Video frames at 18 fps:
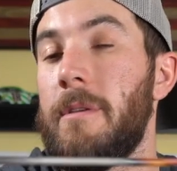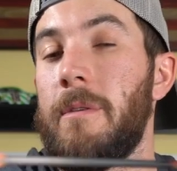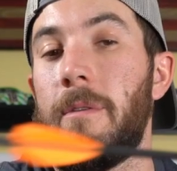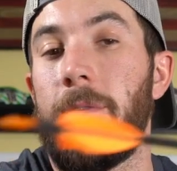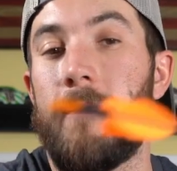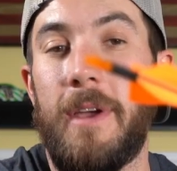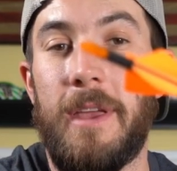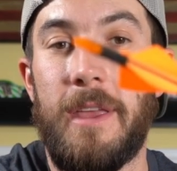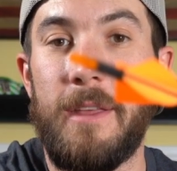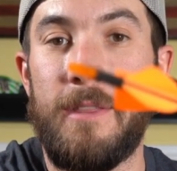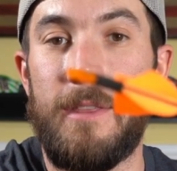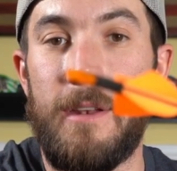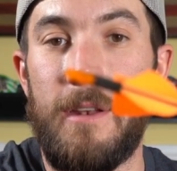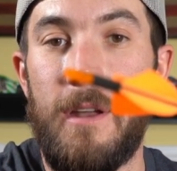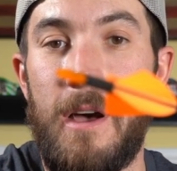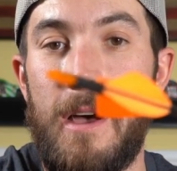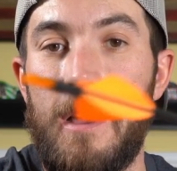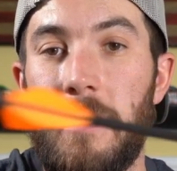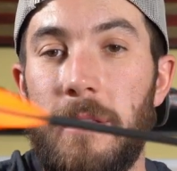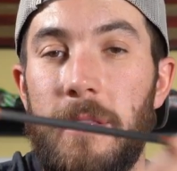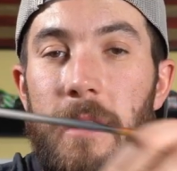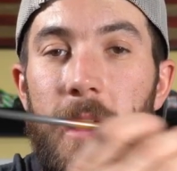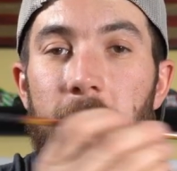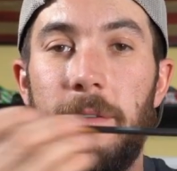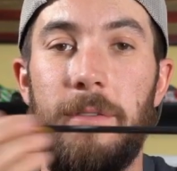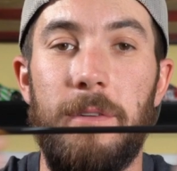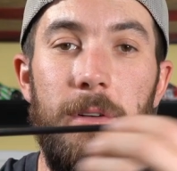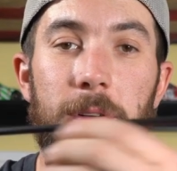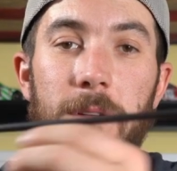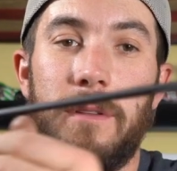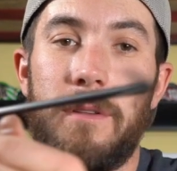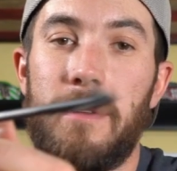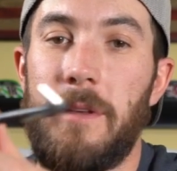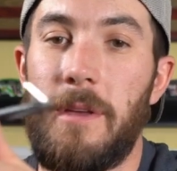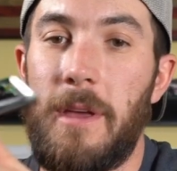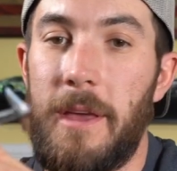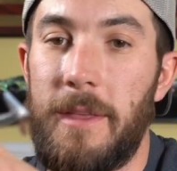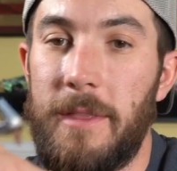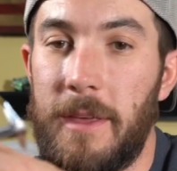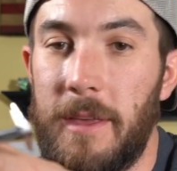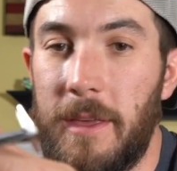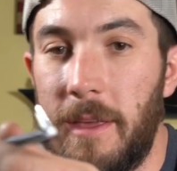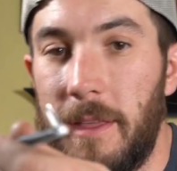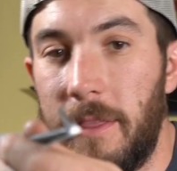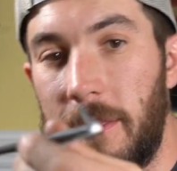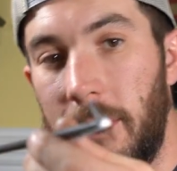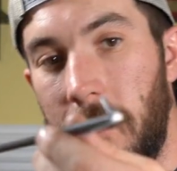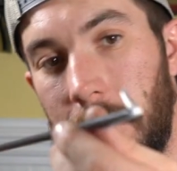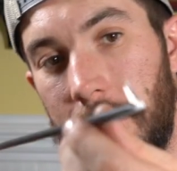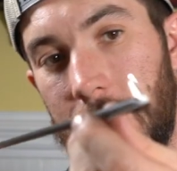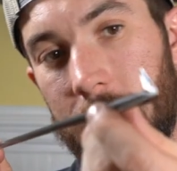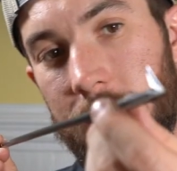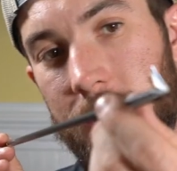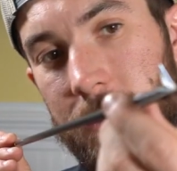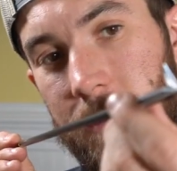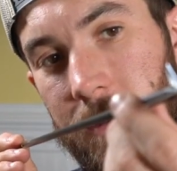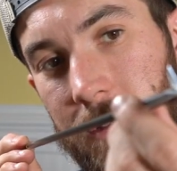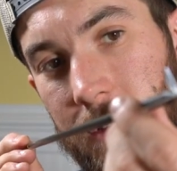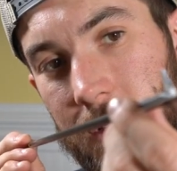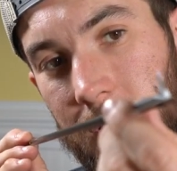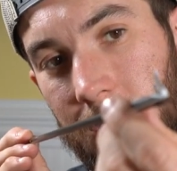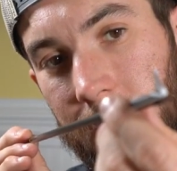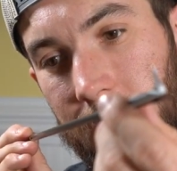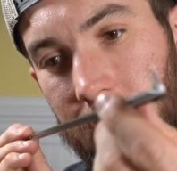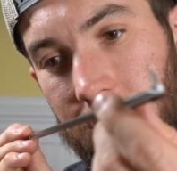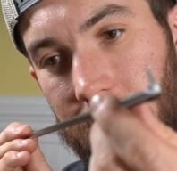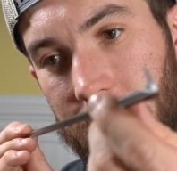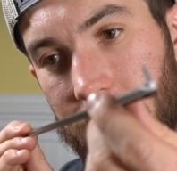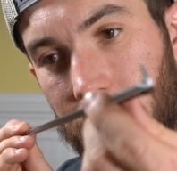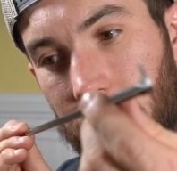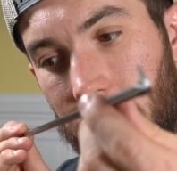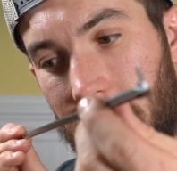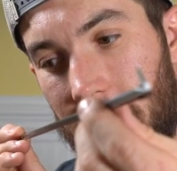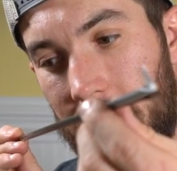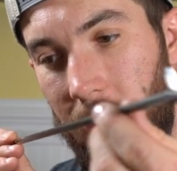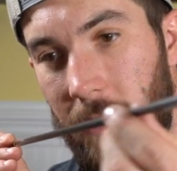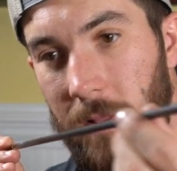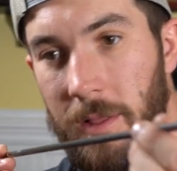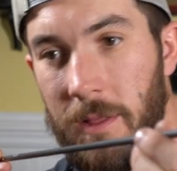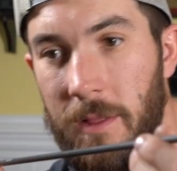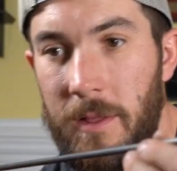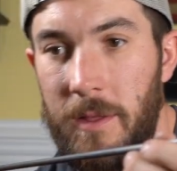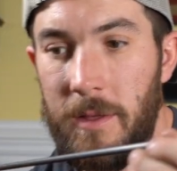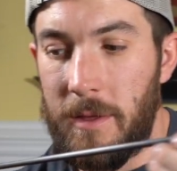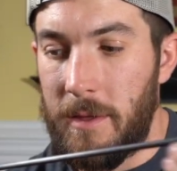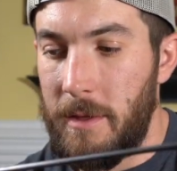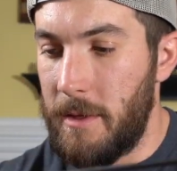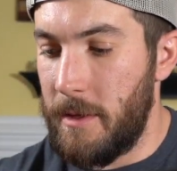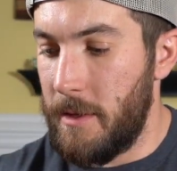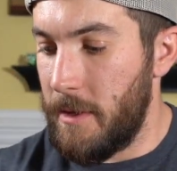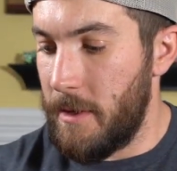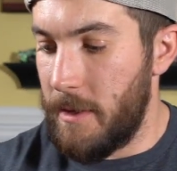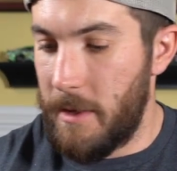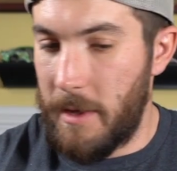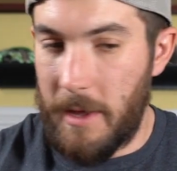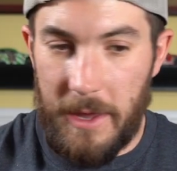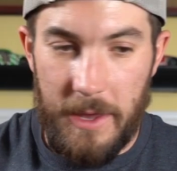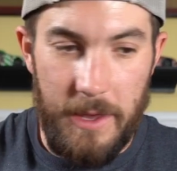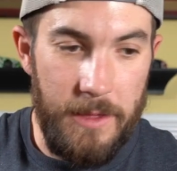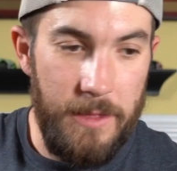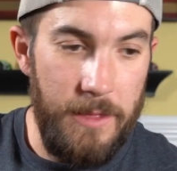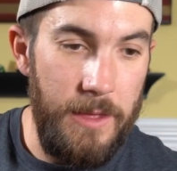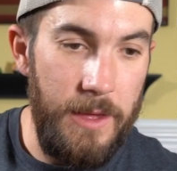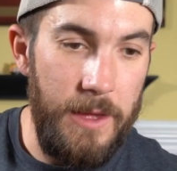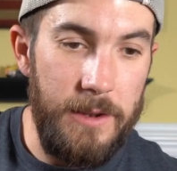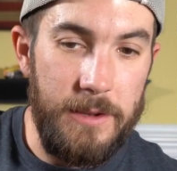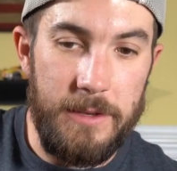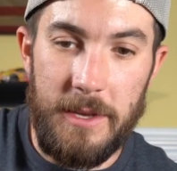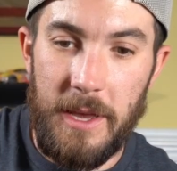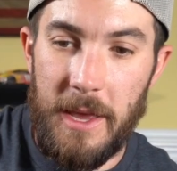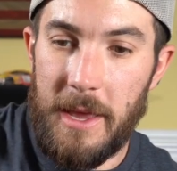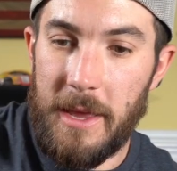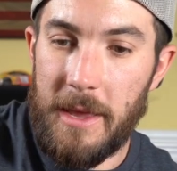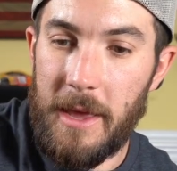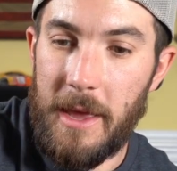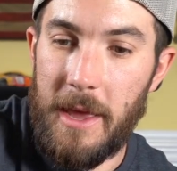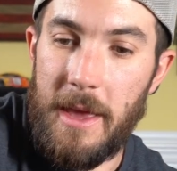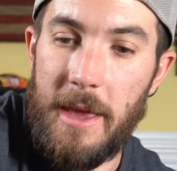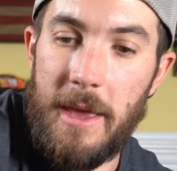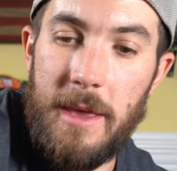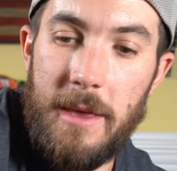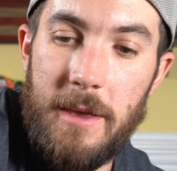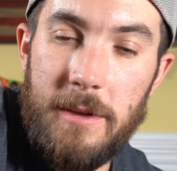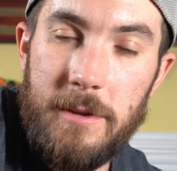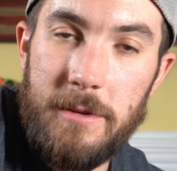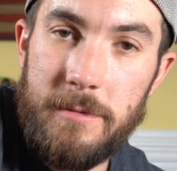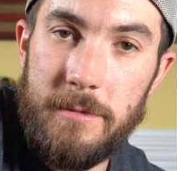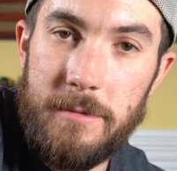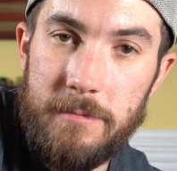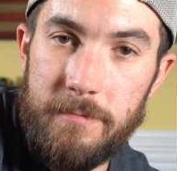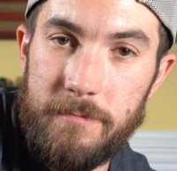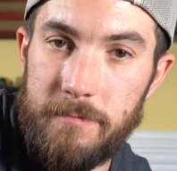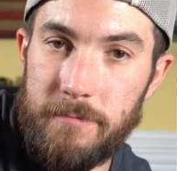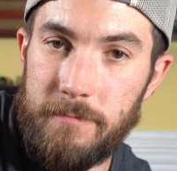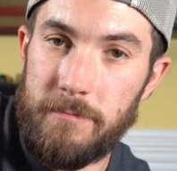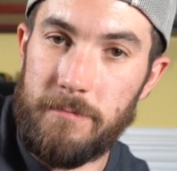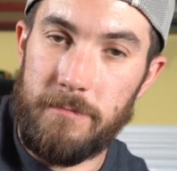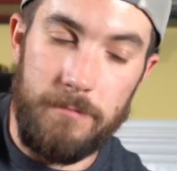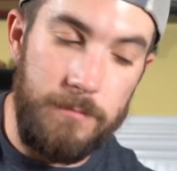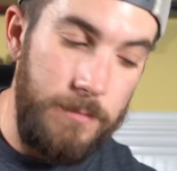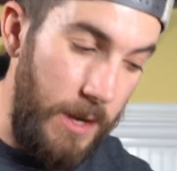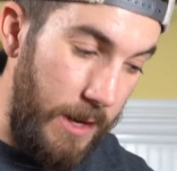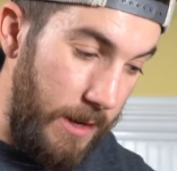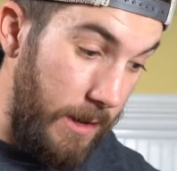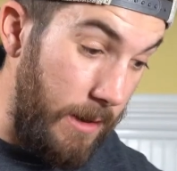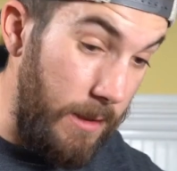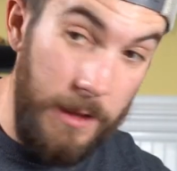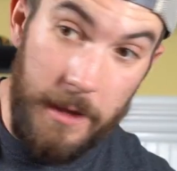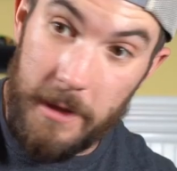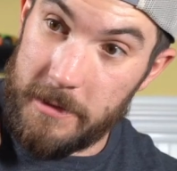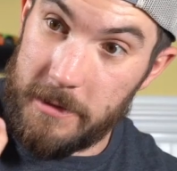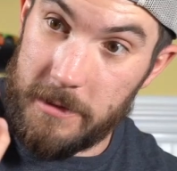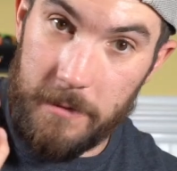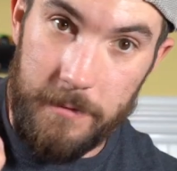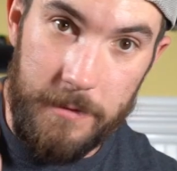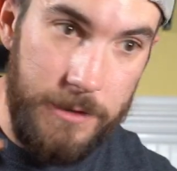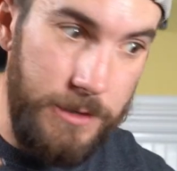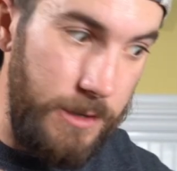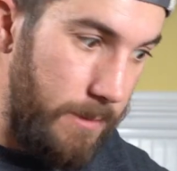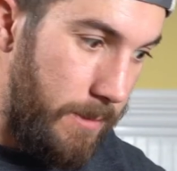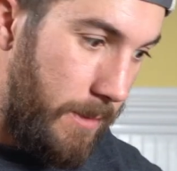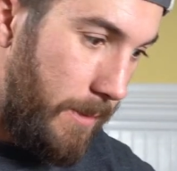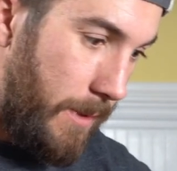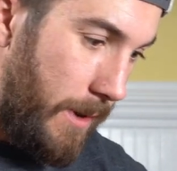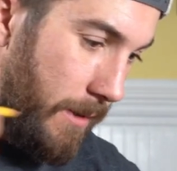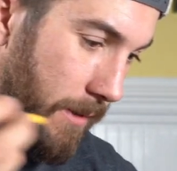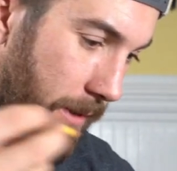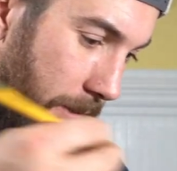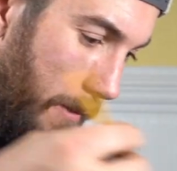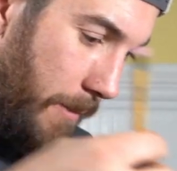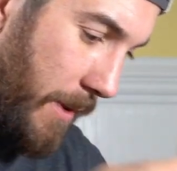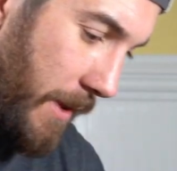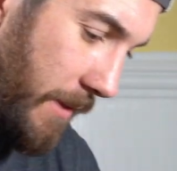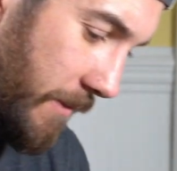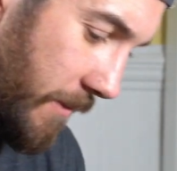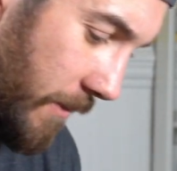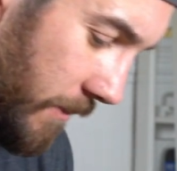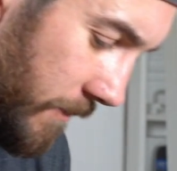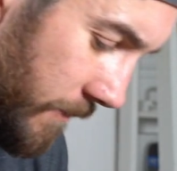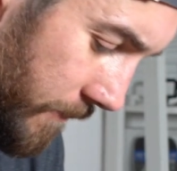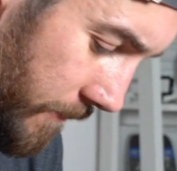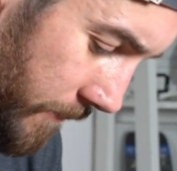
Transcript: If I can get the nock level and then get those level as well, I can then take ideally a silver Sharpie, but I only have a pencil.